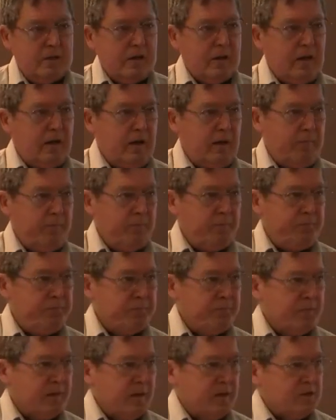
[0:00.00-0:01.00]
Um,
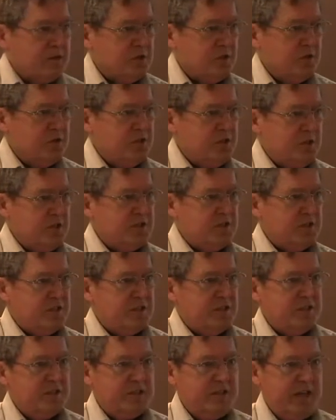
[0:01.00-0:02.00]
so
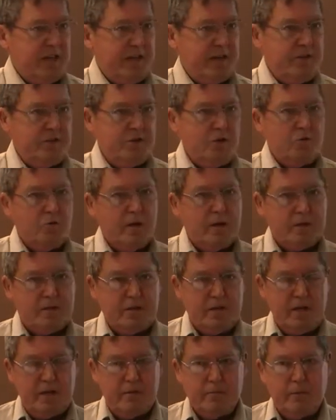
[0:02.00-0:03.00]
Jesus is saying, you know what,
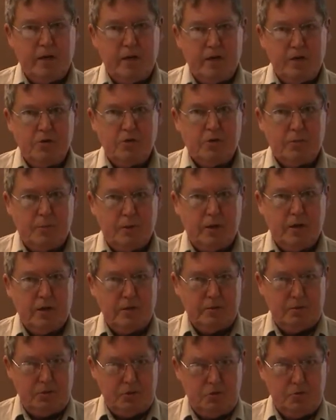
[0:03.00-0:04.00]
take my yoke
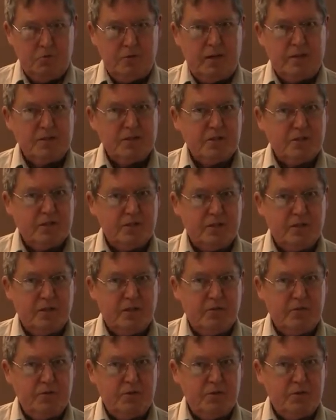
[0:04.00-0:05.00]
upon you. That's a good
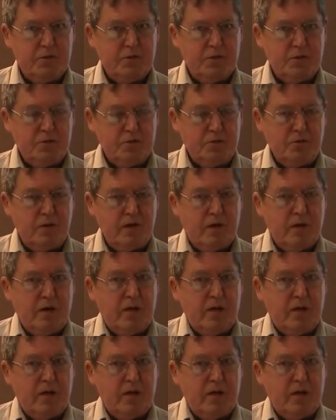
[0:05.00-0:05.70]
thing for you to do.